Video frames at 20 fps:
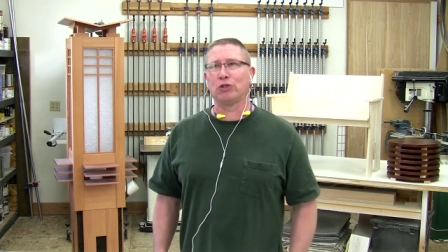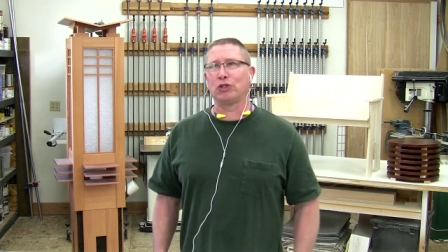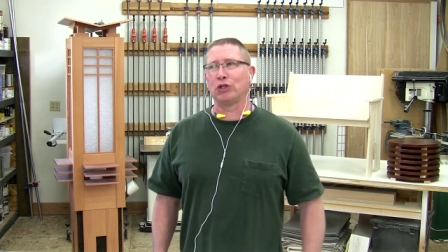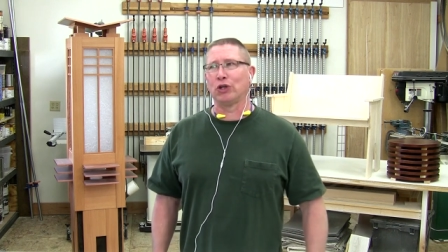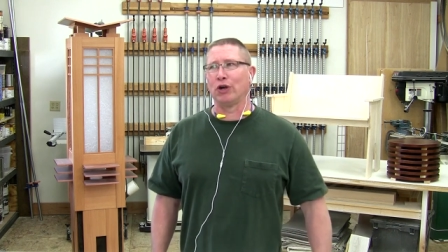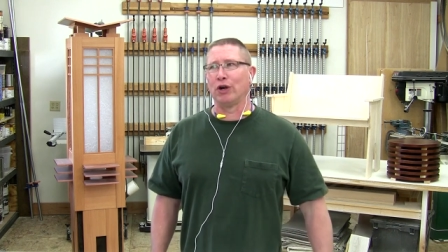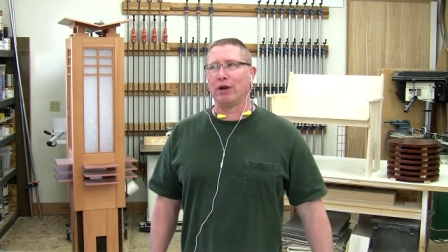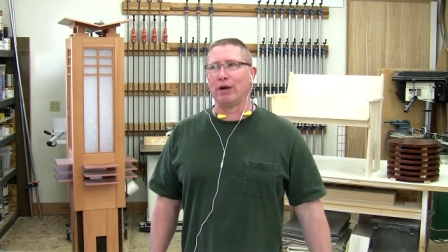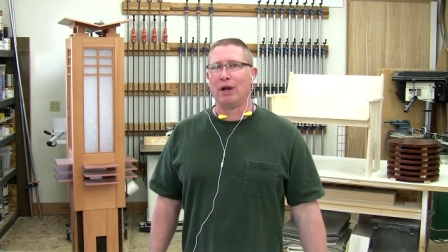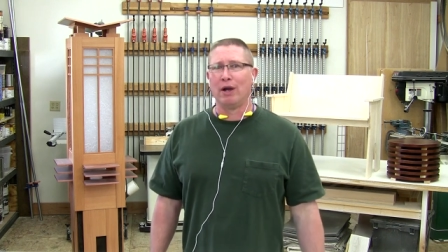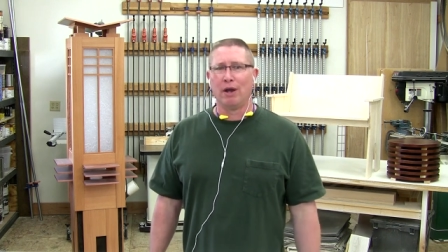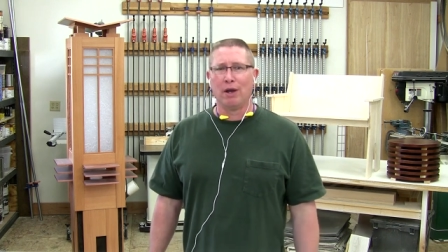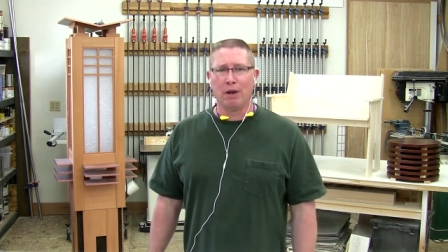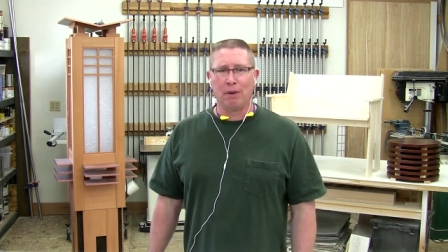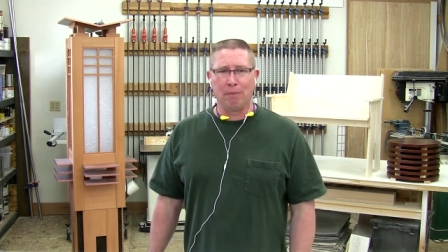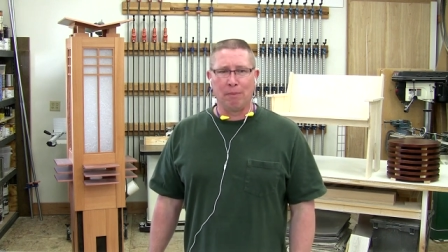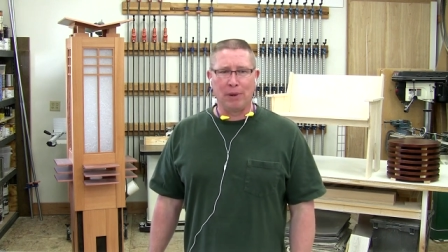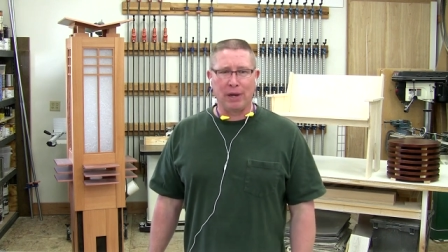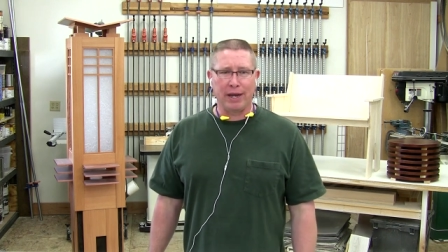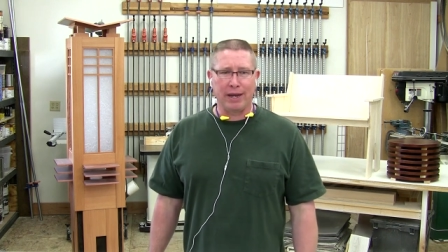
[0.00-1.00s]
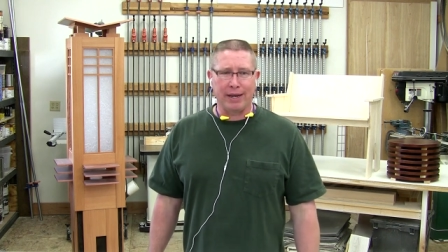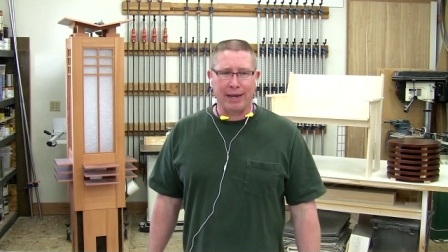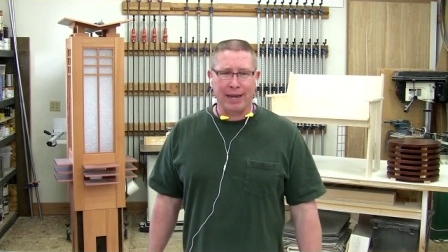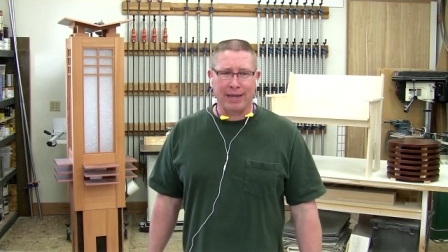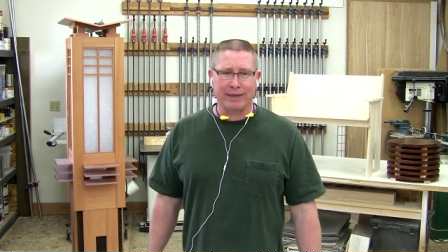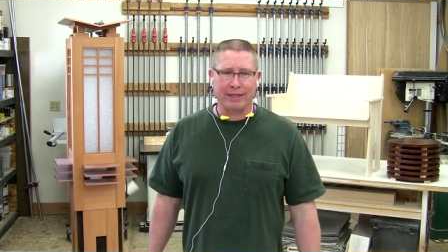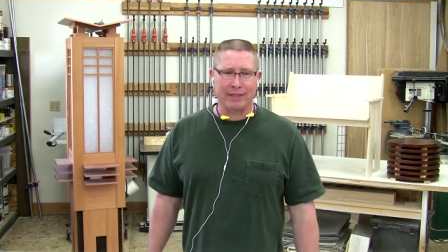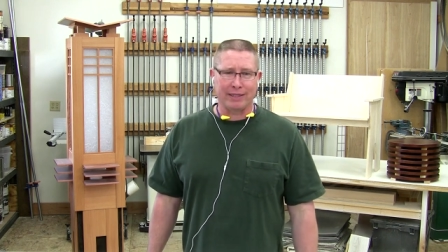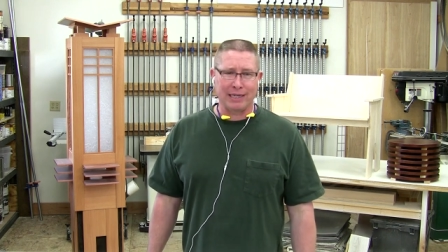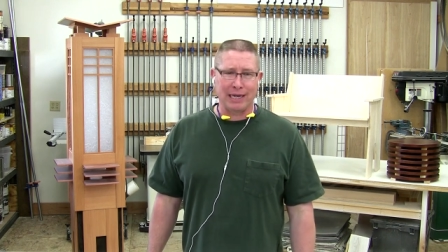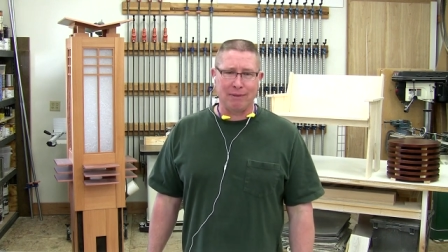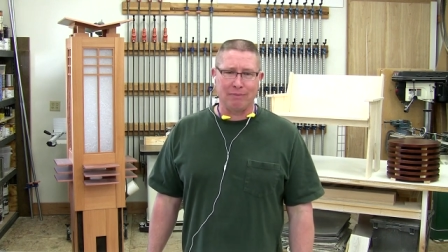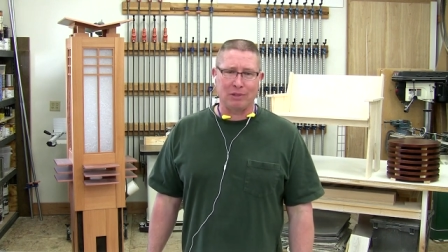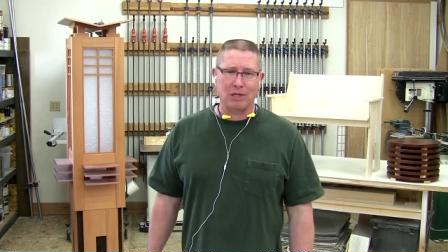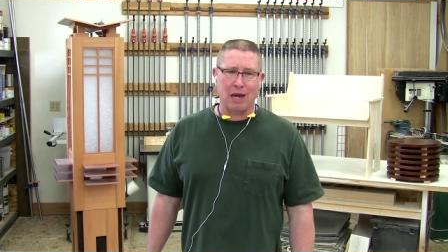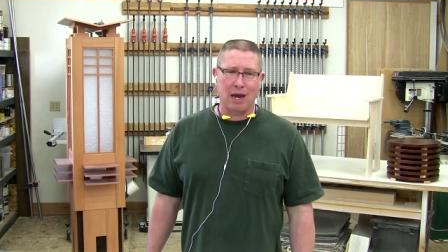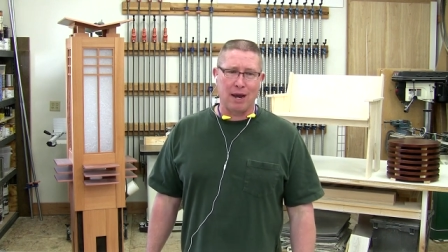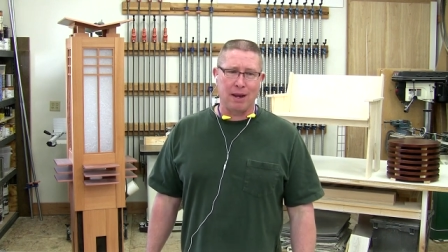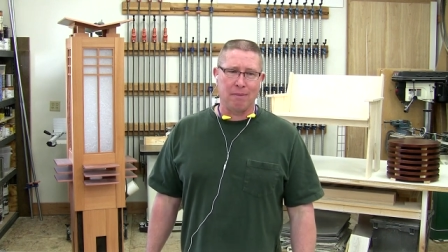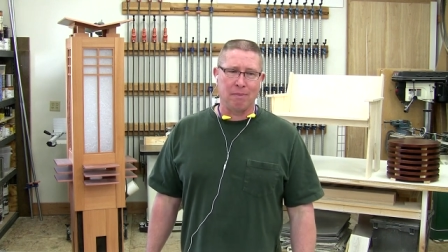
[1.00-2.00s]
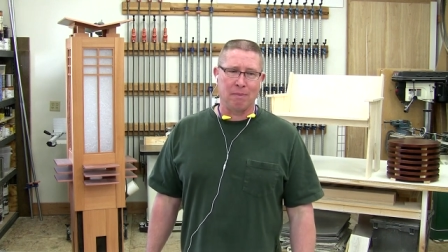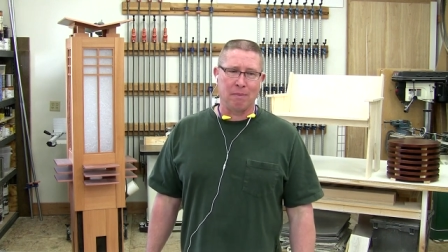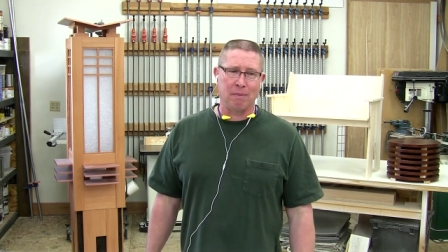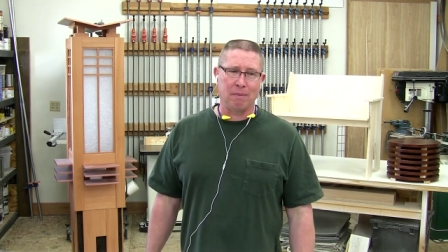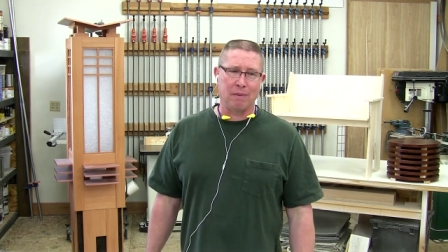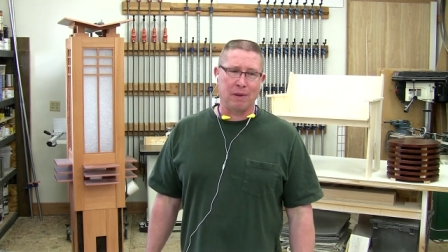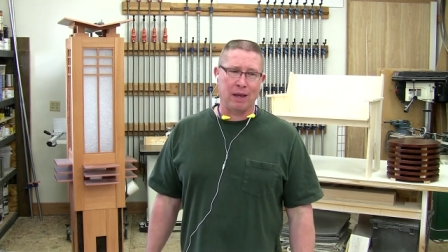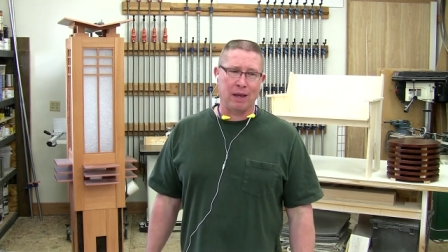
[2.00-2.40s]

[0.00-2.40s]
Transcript: Sure. But at the same time,